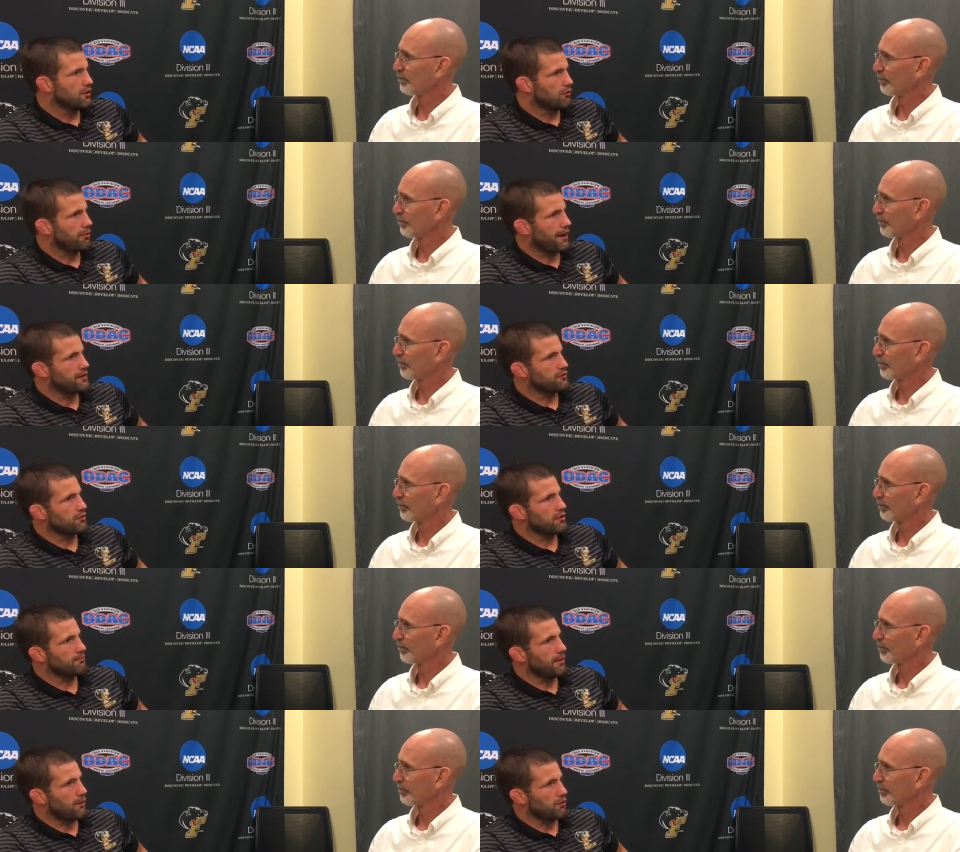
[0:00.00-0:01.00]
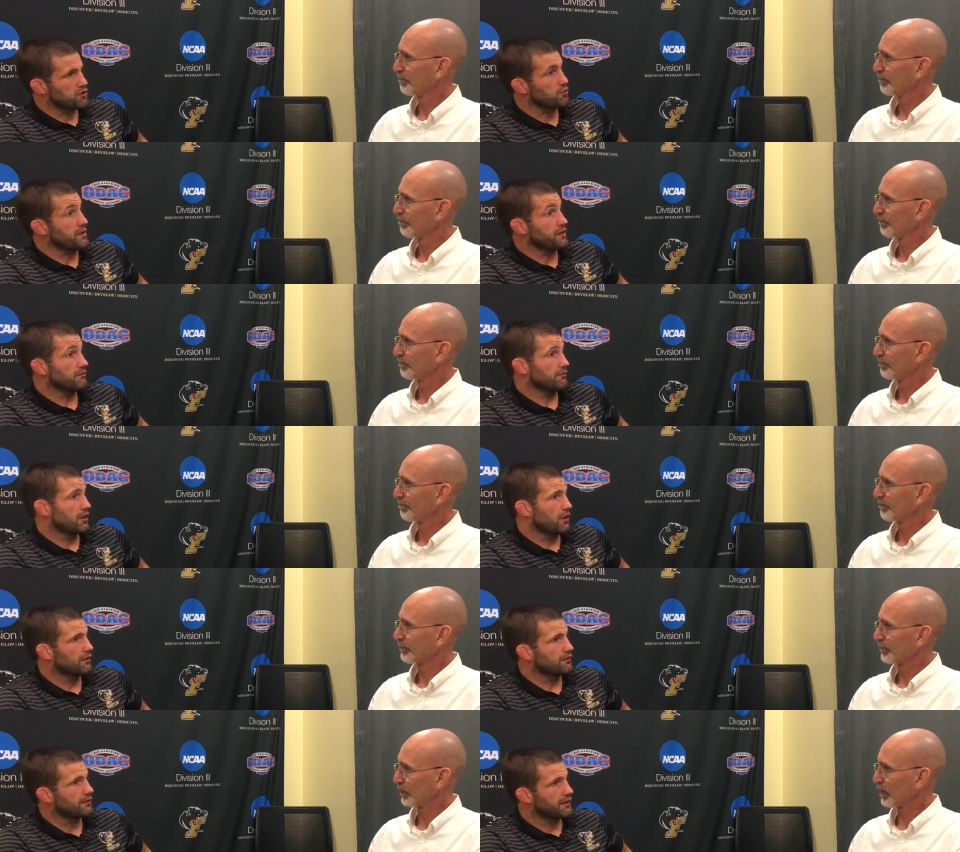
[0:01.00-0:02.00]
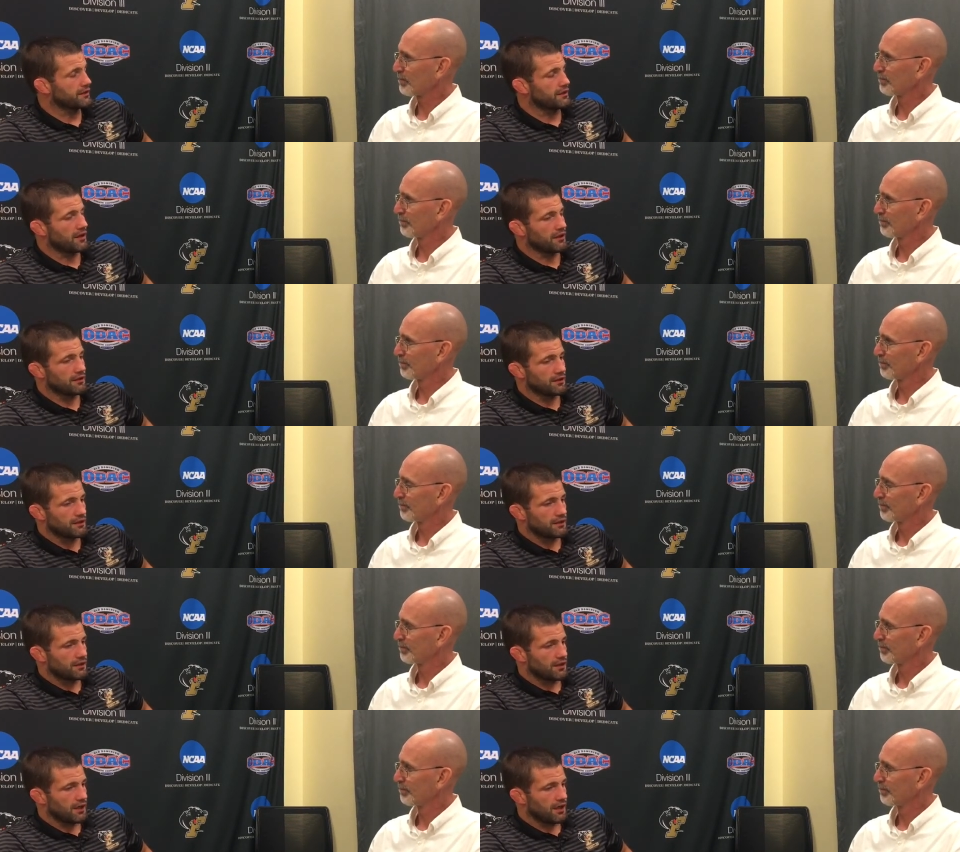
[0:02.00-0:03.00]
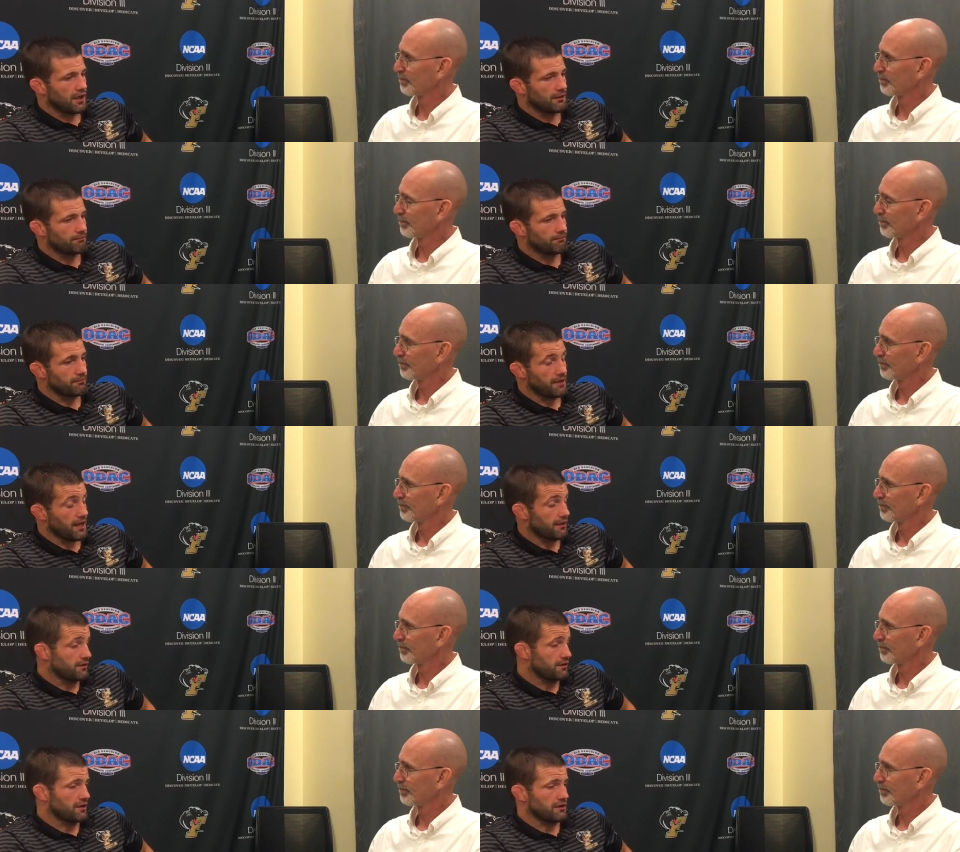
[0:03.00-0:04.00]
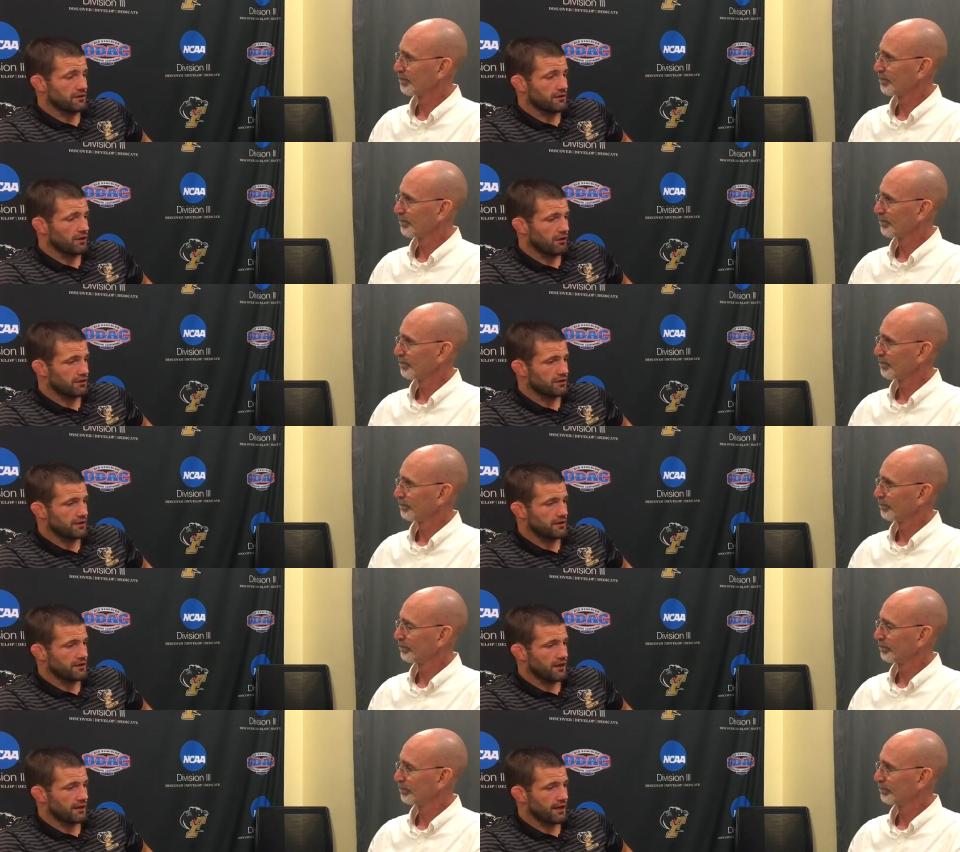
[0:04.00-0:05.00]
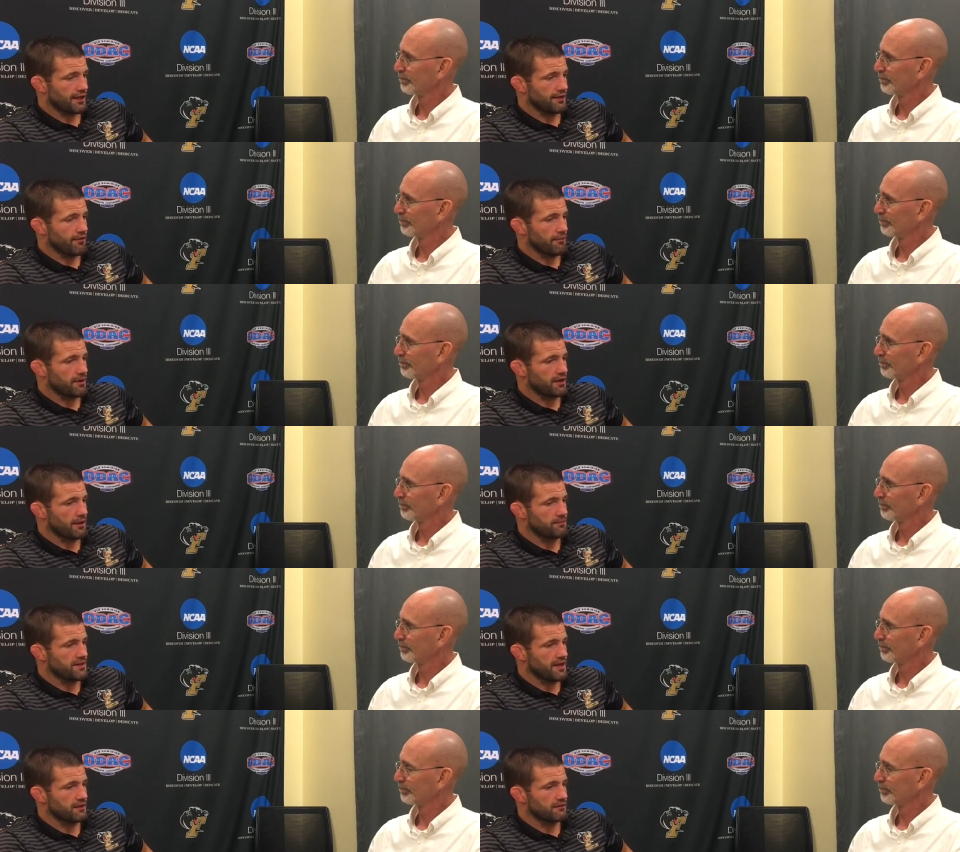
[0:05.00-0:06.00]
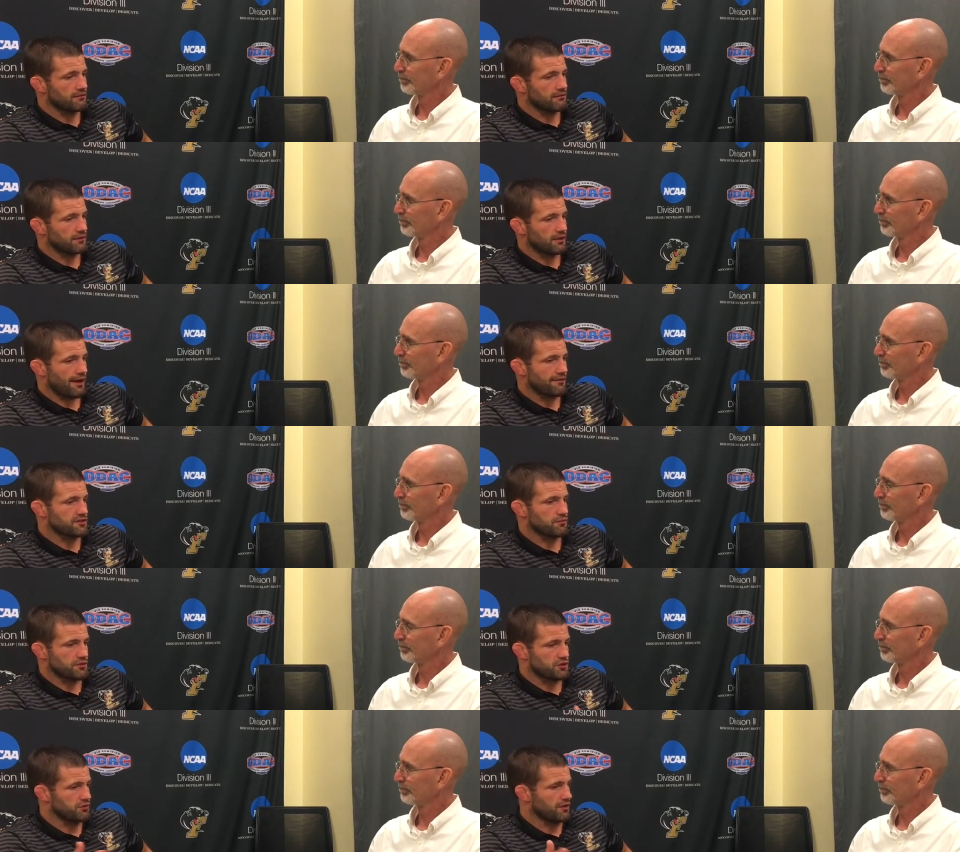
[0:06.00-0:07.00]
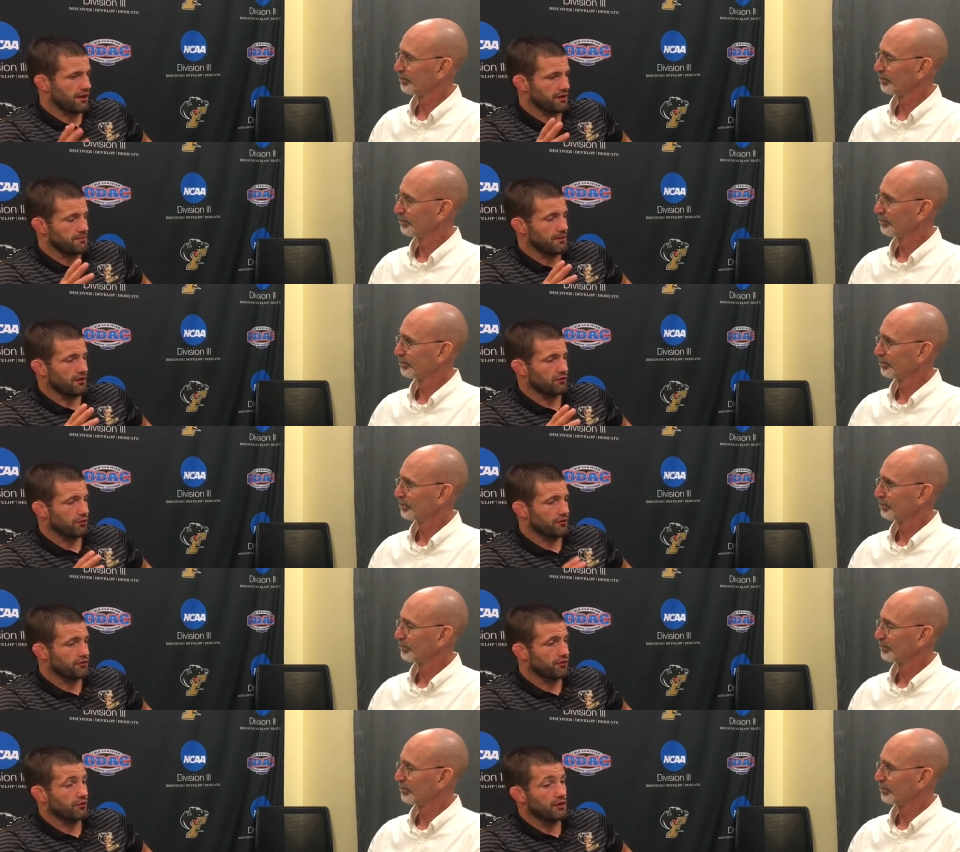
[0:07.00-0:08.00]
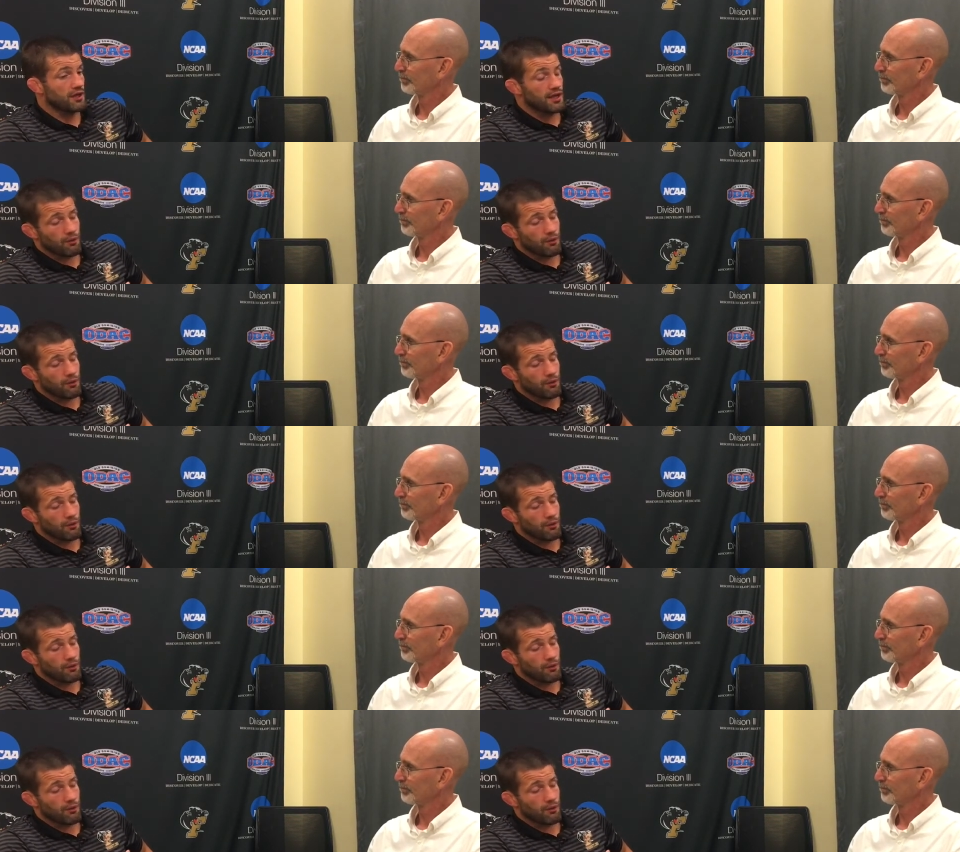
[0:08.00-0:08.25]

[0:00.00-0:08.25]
Speaker 1: we'll probably do it about once a week. You know, and, right. and uh, um, yeah, and then you know, and, and uh, kind of give everybody an update. And you know, obviously we're shooting out emails well too.